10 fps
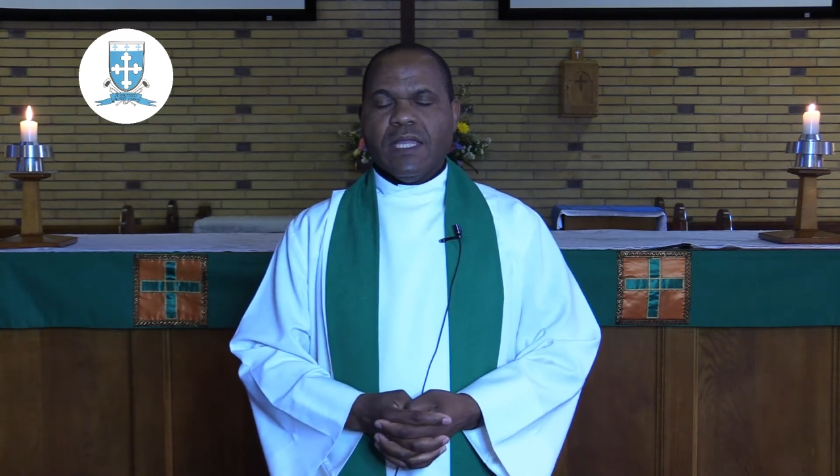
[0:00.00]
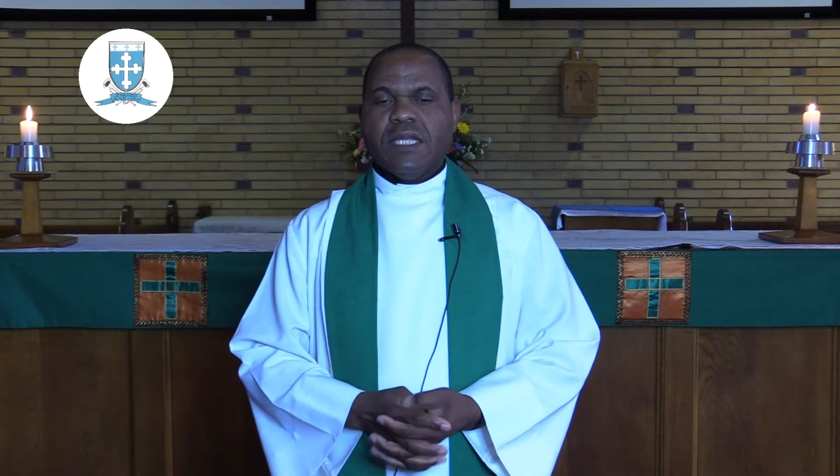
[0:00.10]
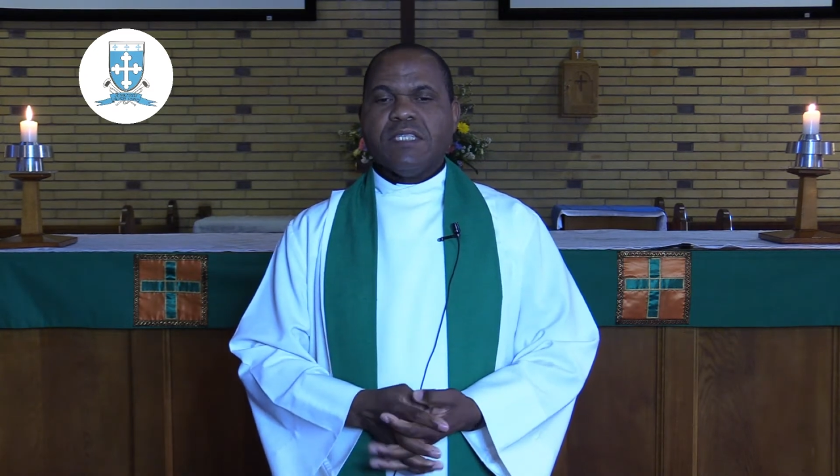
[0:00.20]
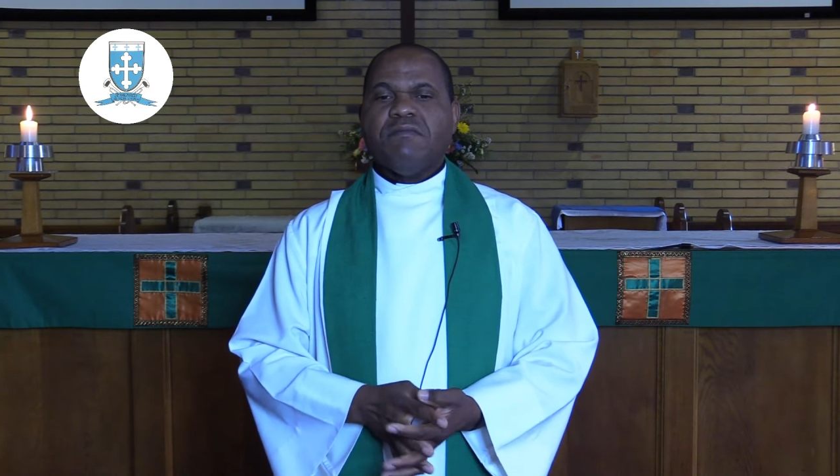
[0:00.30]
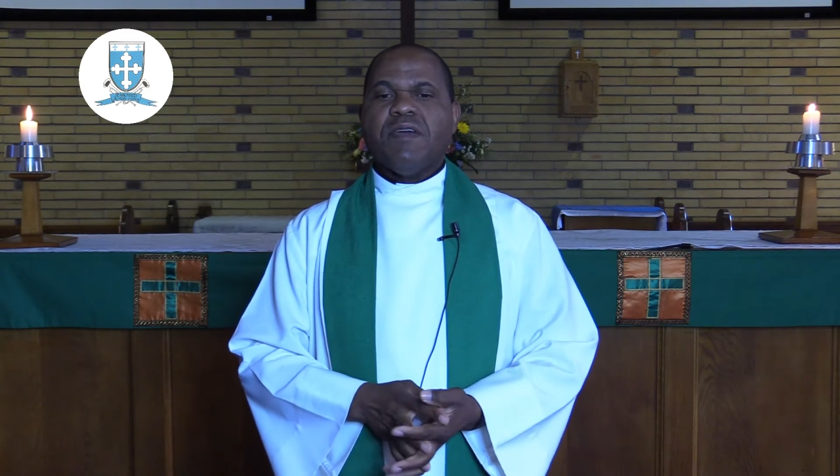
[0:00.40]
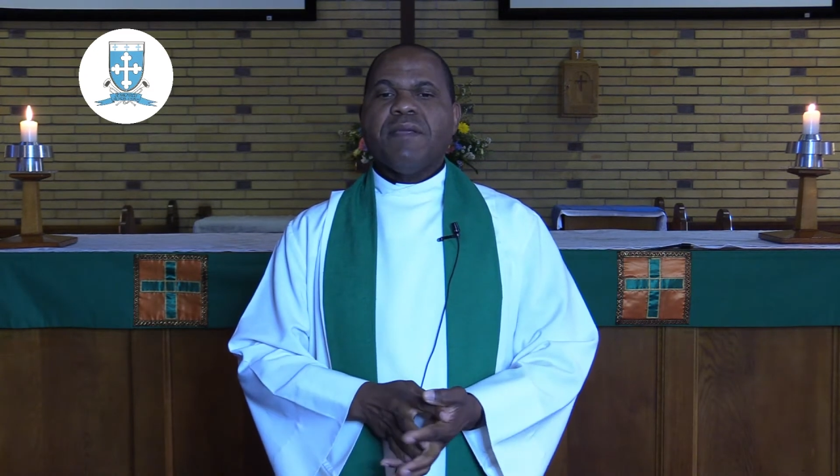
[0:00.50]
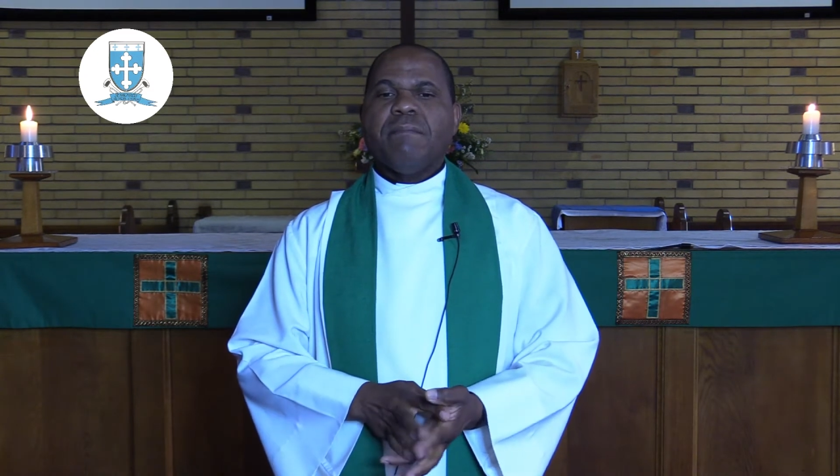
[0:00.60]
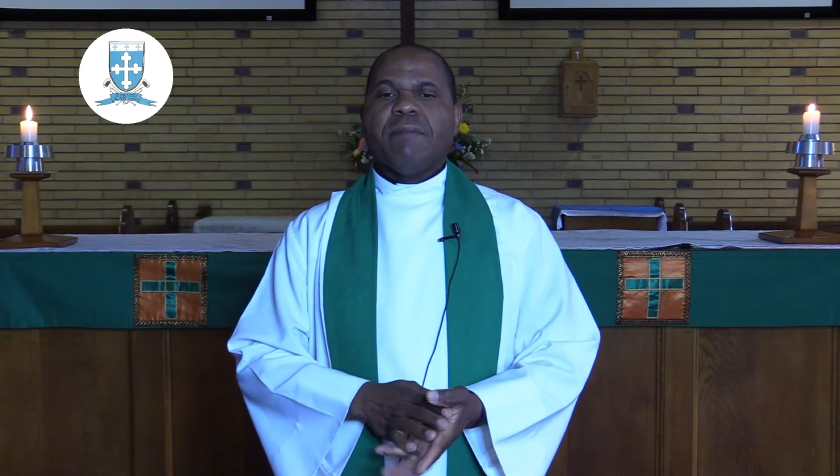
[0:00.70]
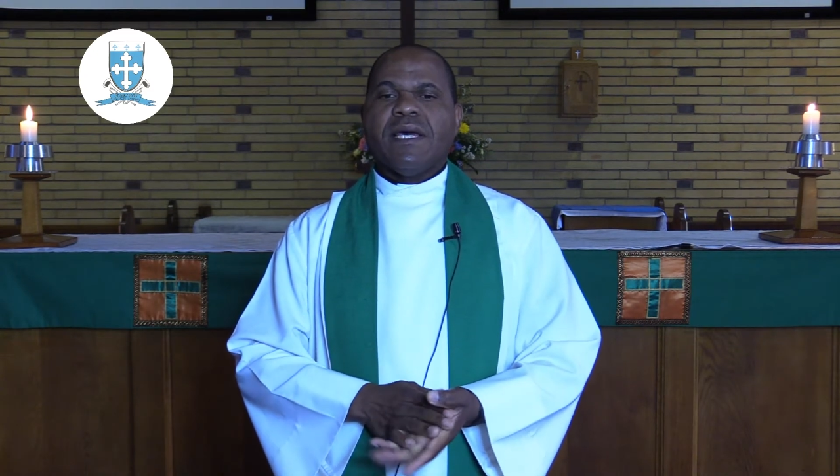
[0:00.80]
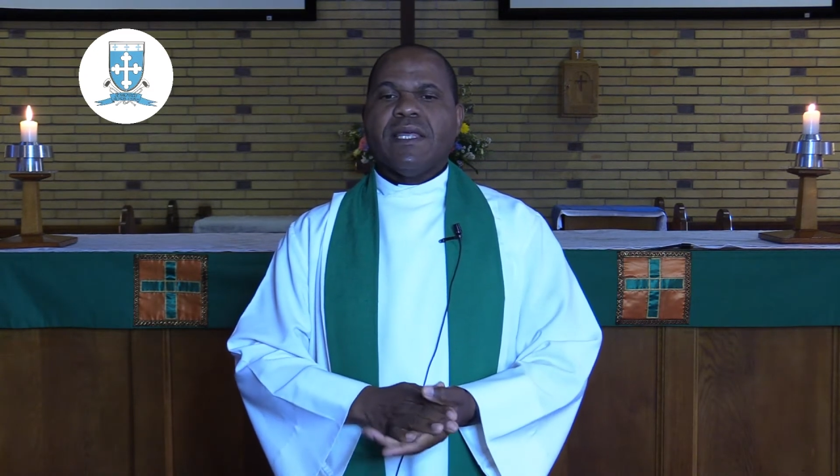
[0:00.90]
There is a very
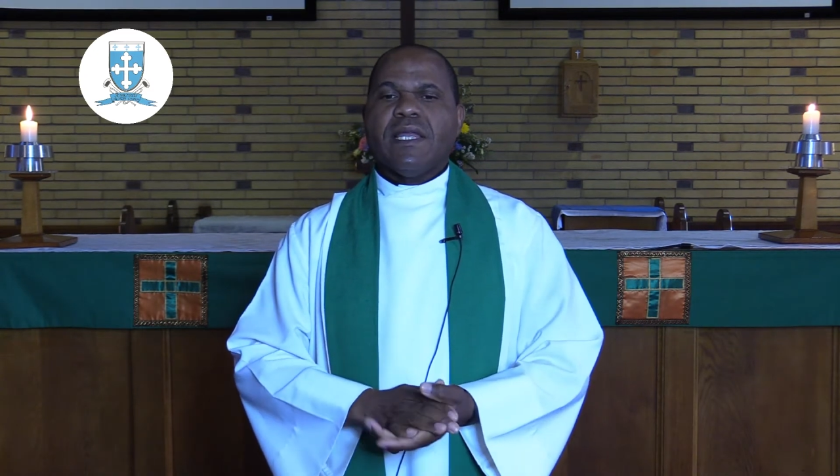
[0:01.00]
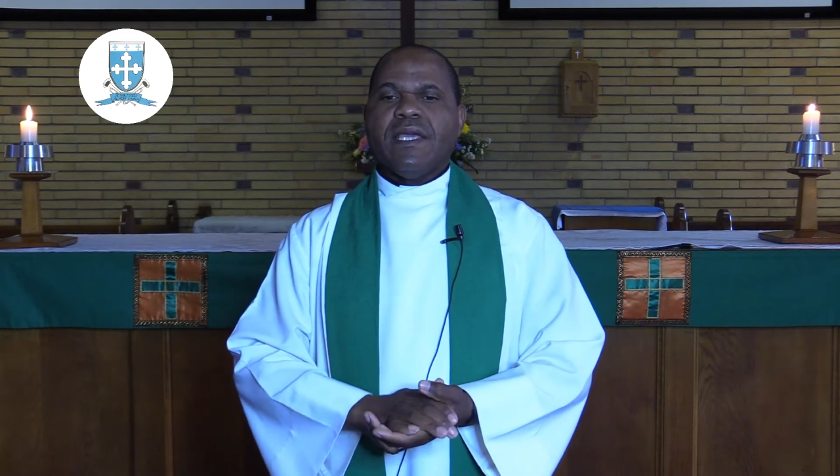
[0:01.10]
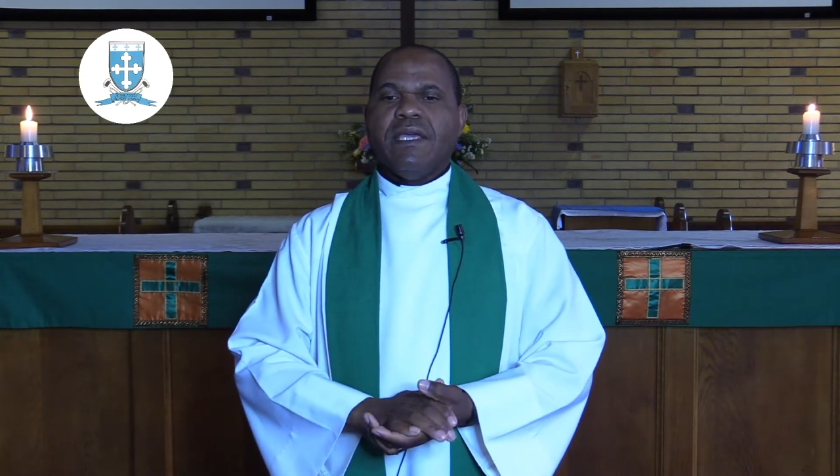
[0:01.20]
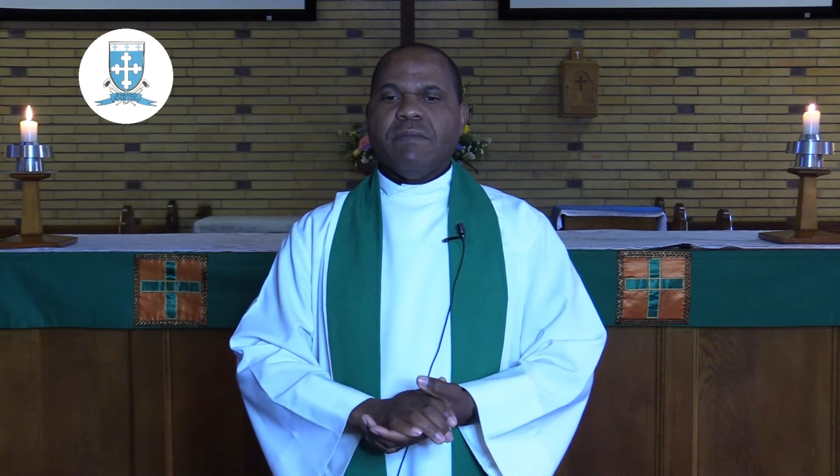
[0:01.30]
motherly